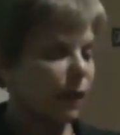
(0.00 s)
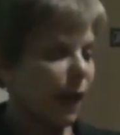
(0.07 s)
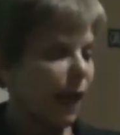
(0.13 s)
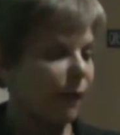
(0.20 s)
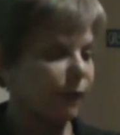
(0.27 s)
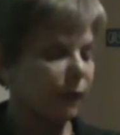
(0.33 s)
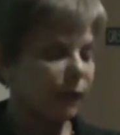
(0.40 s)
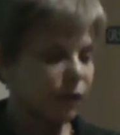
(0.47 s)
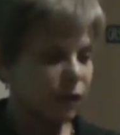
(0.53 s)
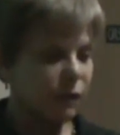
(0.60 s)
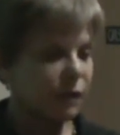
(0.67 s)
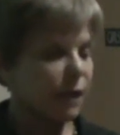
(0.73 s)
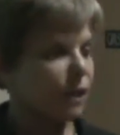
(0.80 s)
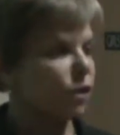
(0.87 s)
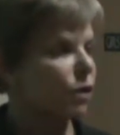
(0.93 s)
having
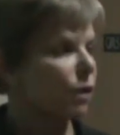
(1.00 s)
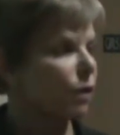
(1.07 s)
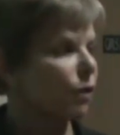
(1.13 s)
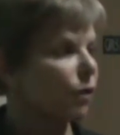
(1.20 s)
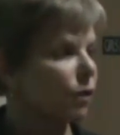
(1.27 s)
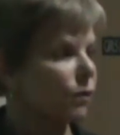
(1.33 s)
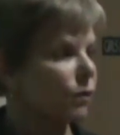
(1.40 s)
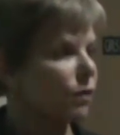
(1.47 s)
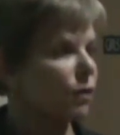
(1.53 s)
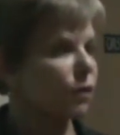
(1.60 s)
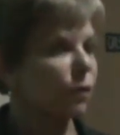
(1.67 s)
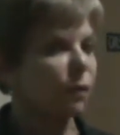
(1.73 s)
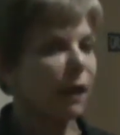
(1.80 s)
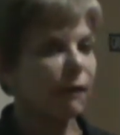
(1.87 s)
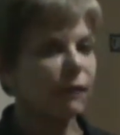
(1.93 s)
legislation introduced to
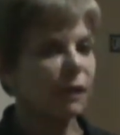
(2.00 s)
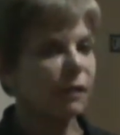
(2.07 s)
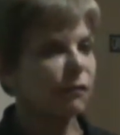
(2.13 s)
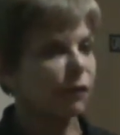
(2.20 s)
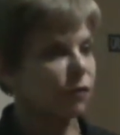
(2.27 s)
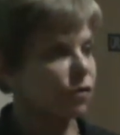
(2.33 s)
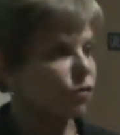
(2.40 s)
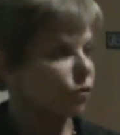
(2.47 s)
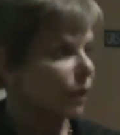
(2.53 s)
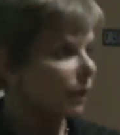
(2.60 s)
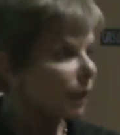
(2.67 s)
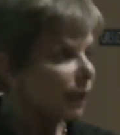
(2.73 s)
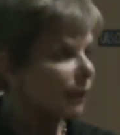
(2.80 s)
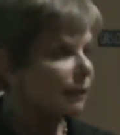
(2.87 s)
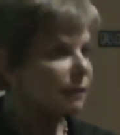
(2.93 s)
do levies for
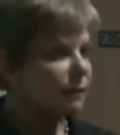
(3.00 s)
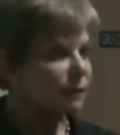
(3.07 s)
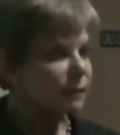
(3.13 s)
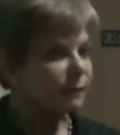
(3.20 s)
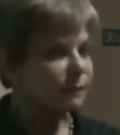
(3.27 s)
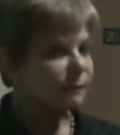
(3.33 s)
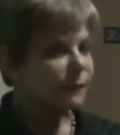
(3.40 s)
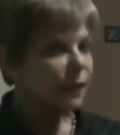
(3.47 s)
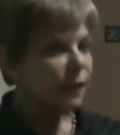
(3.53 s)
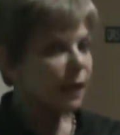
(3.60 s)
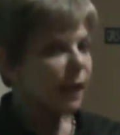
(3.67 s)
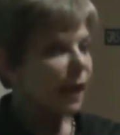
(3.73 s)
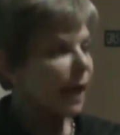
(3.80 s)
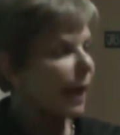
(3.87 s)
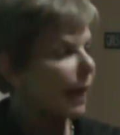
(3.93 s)
streetlights.
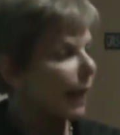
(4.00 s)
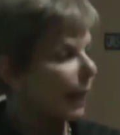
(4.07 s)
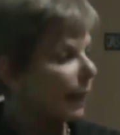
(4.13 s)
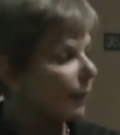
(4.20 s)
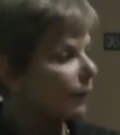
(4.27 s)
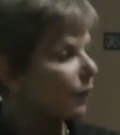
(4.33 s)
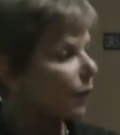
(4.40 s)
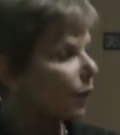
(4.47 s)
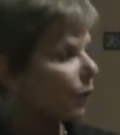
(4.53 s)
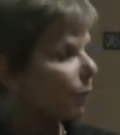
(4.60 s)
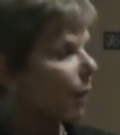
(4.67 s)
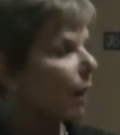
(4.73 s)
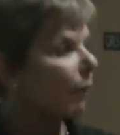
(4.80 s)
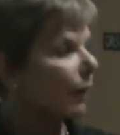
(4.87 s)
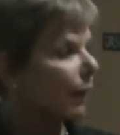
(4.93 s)
And the
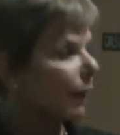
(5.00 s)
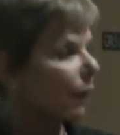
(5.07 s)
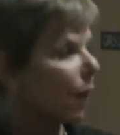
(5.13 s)
public can